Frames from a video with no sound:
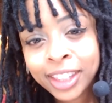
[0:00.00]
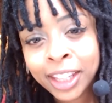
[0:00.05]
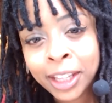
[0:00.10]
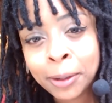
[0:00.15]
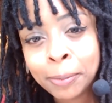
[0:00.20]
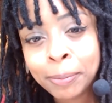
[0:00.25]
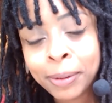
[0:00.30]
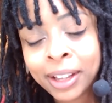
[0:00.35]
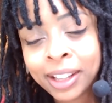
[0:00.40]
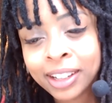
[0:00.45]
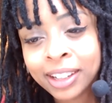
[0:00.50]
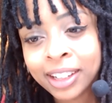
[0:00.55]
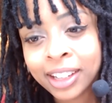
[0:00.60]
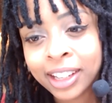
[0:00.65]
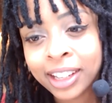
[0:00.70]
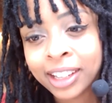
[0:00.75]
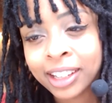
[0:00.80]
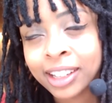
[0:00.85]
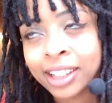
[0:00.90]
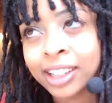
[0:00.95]
But
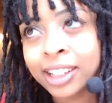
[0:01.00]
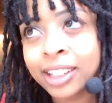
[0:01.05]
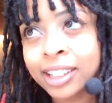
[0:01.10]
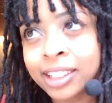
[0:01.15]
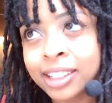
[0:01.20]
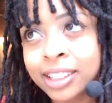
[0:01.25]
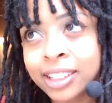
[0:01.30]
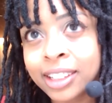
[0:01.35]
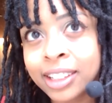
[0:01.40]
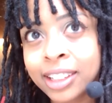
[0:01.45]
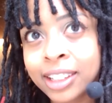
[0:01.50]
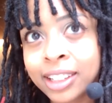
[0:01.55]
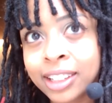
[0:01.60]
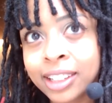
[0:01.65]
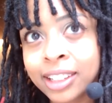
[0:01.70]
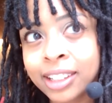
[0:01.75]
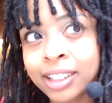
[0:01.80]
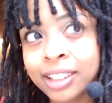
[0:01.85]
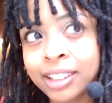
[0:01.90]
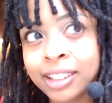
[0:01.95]
like,
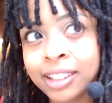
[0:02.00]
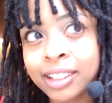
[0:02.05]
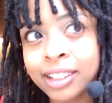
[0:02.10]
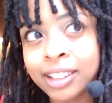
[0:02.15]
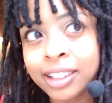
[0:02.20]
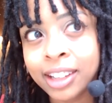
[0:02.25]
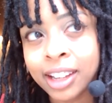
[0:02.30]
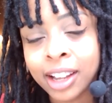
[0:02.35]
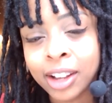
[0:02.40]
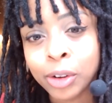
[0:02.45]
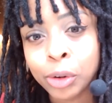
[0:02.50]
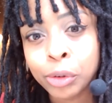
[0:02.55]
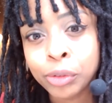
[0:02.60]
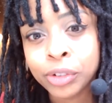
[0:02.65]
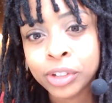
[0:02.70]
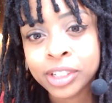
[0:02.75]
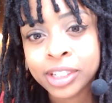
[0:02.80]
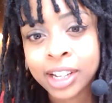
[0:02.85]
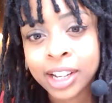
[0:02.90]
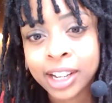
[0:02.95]
yeah,
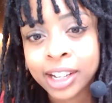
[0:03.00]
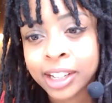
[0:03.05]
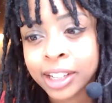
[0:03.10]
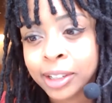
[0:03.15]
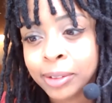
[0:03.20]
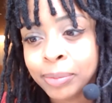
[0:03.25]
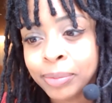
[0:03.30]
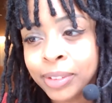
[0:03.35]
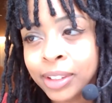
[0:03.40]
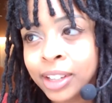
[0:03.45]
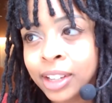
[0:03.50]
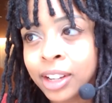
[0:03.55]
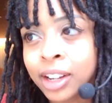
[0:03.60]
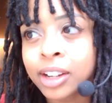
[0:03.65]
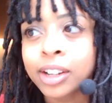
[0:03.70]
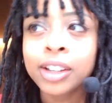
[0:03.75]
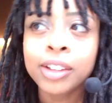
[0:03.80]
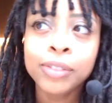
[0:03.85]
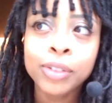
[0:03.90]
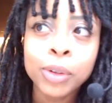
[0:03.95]
over time,
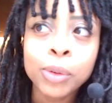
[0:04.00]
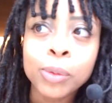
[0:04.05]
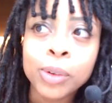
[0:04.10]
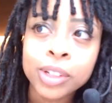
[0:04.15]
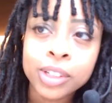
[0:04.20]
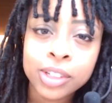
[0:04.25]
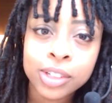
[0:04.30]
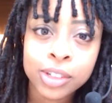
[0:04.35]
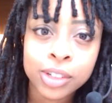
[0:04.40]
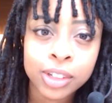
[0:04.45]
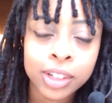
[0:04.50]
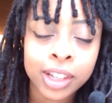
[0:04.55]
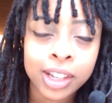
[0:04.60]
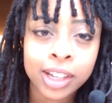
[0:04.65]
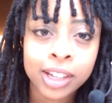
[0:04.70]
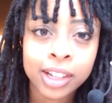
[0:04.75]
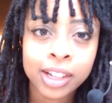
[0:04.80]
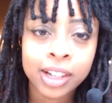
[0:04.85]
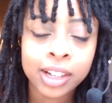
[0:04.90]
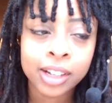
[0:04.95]
if you want to
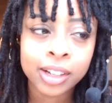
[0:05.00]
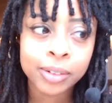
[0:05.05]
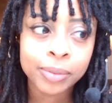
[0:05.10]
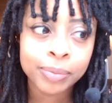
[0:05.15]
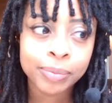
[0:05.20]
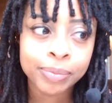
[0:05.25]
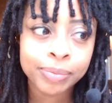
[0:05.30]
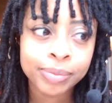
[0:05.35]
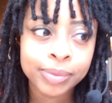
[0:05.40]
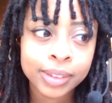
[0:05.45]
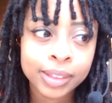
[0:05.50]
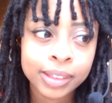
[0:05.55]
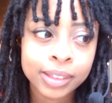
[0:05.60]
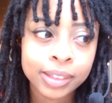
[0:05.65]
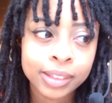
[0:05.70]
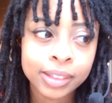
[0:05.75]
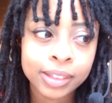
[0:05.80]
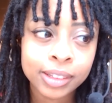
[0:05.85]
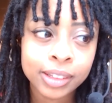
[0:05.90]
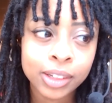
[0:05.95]
like
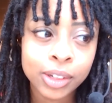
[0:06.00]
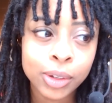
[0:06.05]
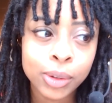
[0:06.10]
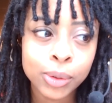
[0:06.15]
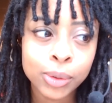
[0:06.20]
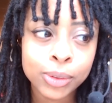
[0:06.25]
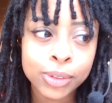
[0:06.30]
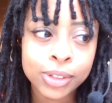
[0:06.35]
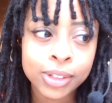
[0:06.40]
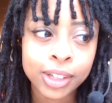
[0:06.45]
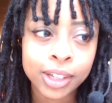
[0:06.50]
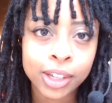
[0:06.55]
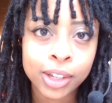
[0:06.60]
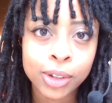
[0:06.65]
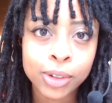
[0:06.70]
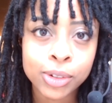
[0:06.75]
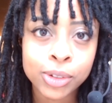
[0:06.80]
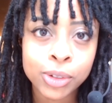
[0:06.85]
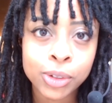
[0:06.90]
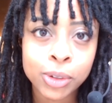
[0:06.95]
use like
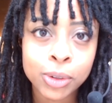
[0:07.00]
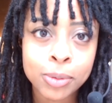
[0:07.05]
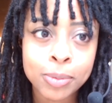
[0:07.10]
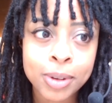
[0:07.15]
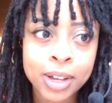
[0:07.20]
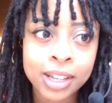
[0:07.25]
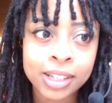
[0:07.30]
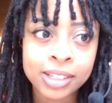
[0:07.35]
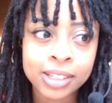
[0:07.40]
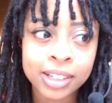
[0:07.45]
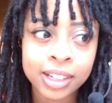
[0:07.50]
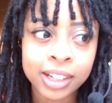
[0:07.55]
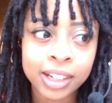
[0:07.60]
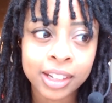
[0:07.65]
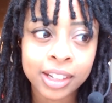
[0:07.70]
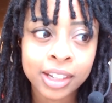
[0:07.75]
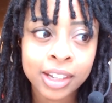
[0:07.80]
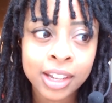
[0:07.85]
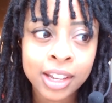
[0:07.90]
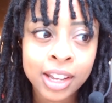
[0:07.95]
YouTube as
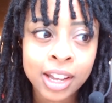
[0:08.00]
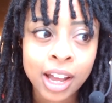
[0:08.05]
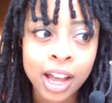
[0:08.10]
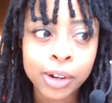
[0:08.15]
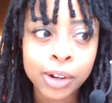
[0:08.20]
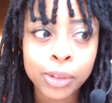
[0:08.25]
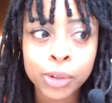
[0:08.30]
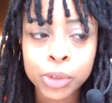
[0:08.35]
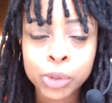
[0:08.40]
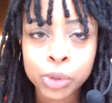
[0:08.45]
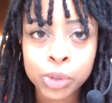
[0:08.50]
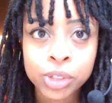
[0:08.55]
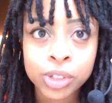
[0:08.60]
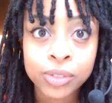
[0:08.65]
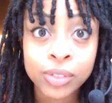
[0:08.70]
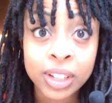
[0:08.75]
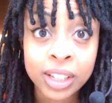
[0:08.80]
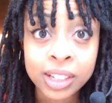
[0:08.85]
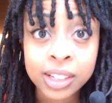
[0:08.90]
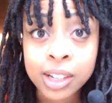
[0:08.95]
like other source of
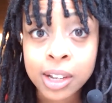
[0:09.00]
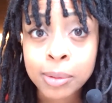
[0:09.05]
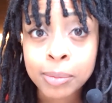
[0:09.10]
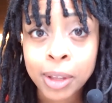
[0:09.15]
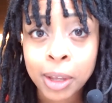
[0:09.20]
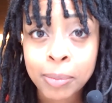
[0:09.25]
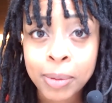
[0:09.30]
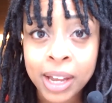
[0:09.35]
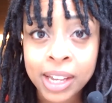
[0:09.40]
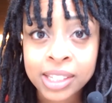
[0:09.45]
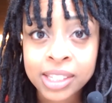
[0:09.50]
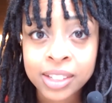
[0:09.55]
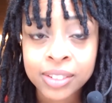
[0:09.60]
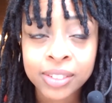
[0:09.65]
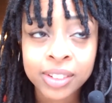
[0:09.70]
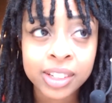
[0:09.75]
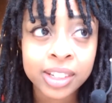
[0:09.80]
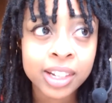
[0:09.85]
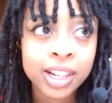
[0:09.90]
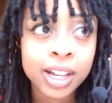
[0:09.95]
income, like passive
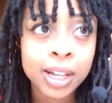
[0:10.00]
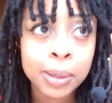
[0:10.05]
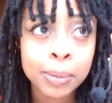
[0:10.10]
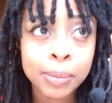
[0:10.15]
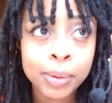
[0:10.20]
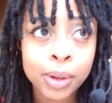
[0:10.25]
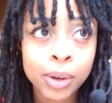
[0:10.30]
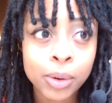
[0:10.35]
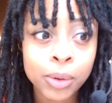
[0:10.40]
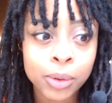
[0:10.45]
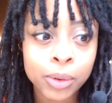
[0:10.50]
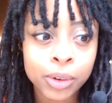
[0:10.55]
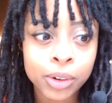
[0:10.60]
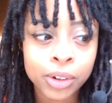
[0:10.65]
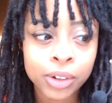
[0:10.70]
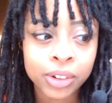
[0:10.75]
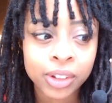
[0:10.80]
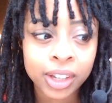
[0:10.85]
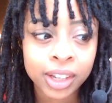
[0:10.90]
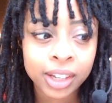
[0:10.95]
income,
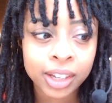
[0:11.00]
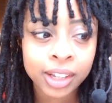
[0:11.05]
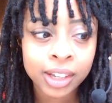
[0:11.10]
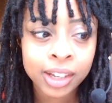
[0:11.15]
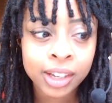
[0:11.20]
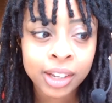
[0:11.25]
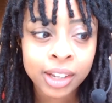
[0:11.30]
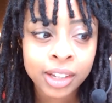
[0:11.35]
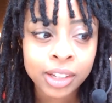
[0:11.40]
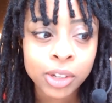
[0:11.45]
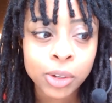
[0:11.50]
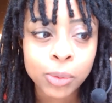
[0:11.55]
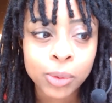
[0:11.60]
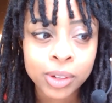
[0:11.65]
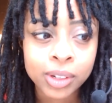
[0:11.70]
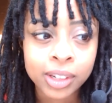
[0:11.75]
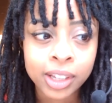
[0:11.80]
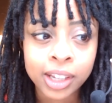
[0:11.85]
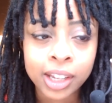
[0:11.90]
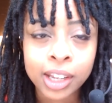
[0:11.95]
or like you
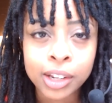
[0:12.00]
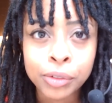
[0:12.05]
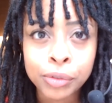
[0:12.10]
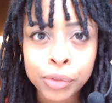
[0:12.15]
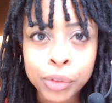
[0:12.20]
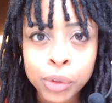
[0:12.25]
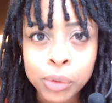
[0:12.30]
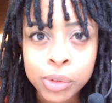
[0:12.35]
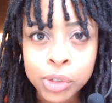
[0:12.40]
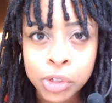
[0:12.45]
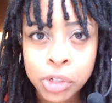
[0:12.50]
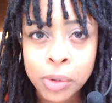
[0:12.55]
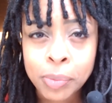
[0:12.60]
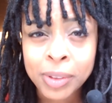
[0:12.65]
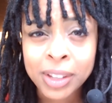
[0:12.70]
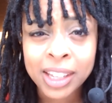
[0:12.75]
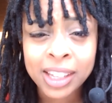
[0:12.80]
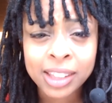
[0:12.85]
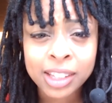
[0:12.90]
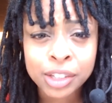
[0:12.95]
want like influence or
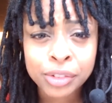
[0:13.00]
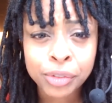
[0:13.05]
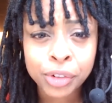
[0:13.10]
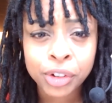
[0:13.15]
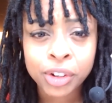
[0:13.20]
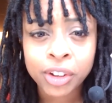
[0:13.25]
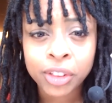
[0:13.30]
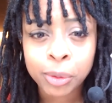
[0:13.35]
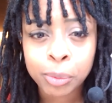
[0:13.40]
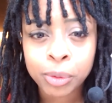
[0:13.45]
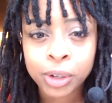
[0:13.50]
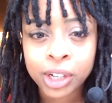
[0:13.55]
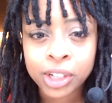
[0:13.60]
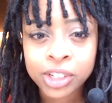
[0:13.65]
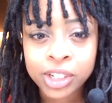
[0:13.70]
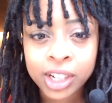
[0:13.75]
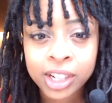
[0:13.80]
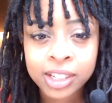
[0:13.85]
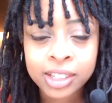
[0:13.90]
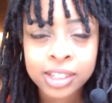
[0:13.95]
something like this for your other
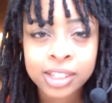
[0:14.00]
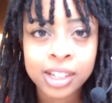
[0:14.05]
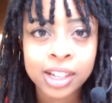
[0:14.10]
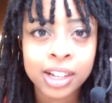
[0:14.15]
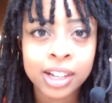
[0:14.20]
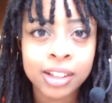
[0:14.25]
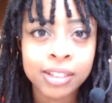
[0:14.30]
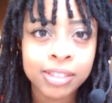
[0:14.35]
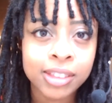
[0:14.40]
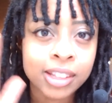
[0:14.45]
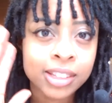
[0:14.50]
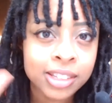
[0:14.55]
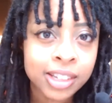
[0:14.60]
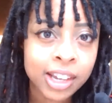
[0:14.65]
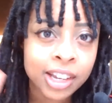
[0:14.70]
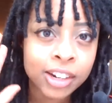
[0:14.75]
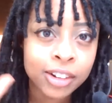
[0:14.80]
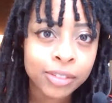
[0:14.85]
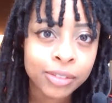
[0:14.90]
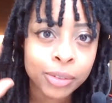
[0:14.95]
projects, that's
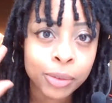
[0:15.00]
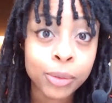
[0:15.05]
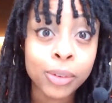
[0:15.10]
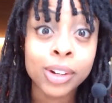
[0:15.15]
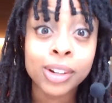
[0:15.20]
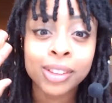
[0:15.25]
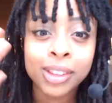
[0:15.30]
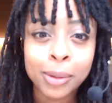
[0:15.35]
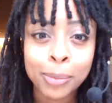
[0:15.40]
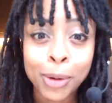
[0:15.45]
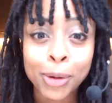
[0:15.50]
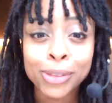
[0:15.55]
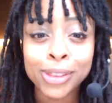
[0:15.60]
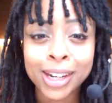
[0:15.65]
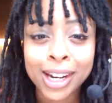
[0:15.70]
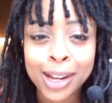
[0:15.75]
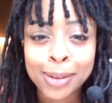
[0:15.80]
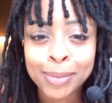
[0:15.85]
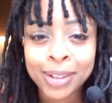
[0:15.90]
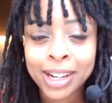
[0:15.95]
kind of what the boat that
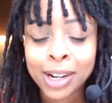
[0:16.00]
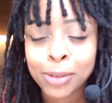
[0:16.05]
I'm in.